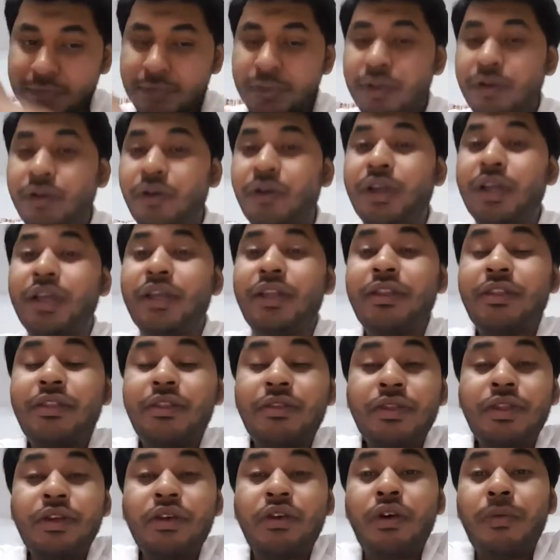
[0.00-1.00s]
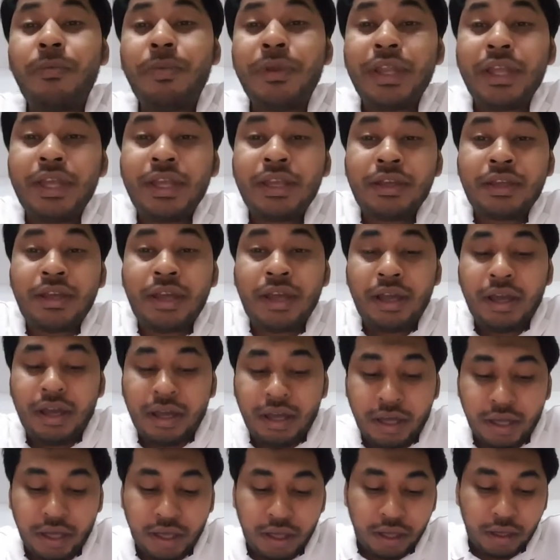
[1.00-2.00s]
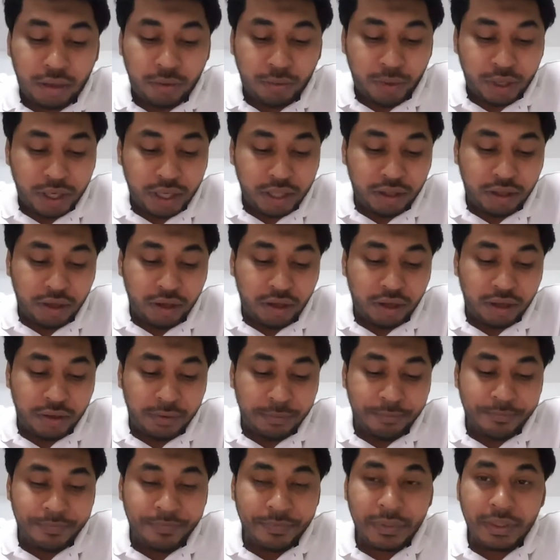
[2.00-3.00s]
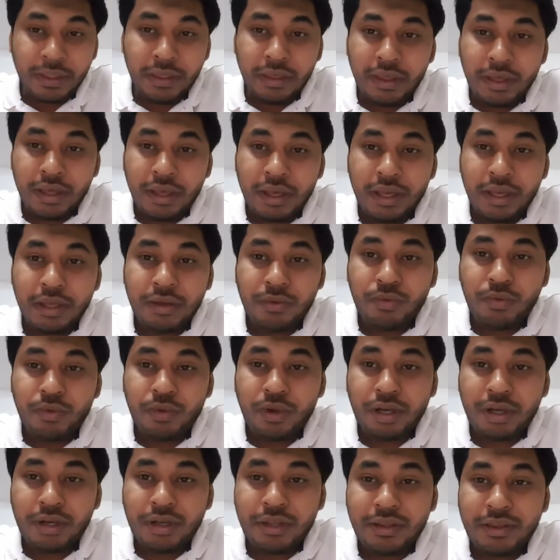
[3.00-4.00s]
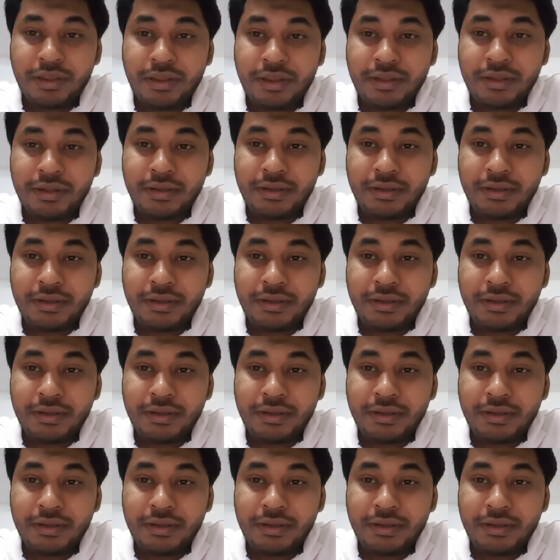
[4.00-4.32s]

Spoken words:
Okay, so the opening, what I got, it was